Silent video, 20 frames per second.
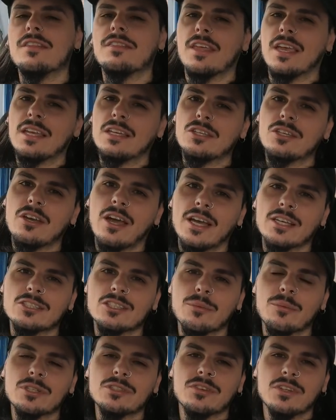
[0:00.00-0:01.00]
Thank you guys
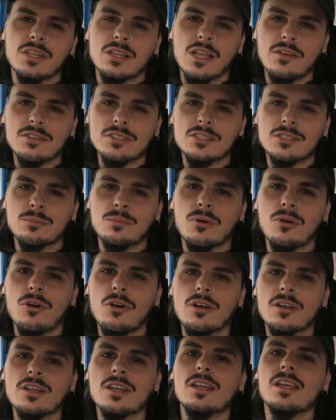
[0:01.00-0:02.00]
so much for the love and
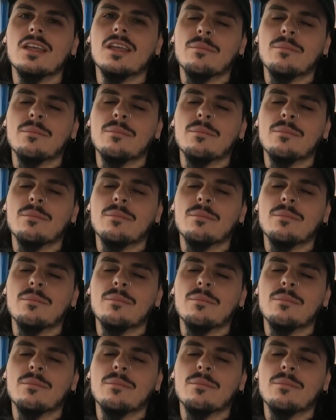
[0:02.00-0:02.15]
support.